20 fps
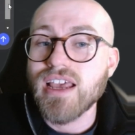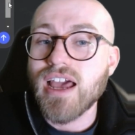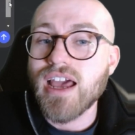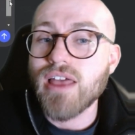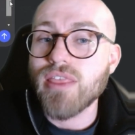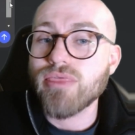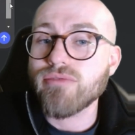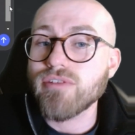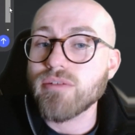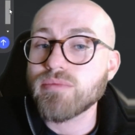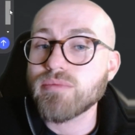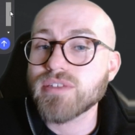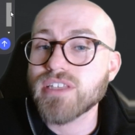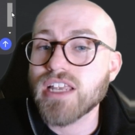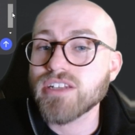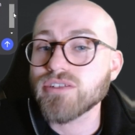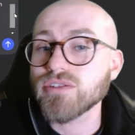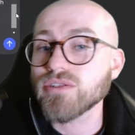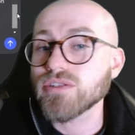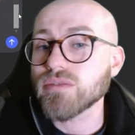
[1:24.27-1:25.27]
and 3
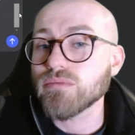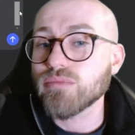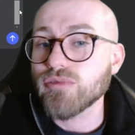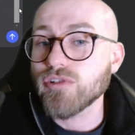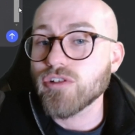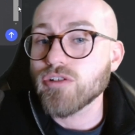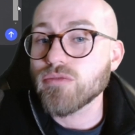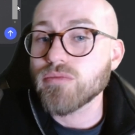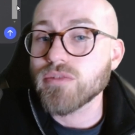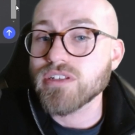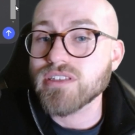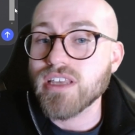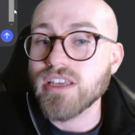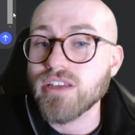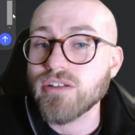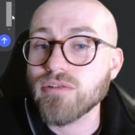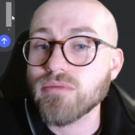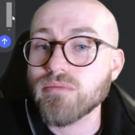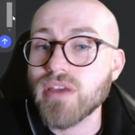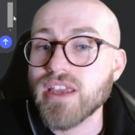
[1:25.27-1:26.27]
potential improvements they
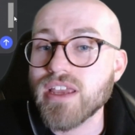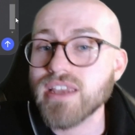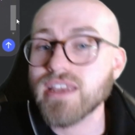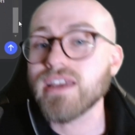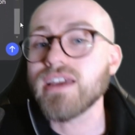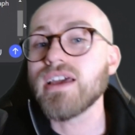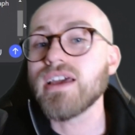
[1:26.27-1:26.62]
could make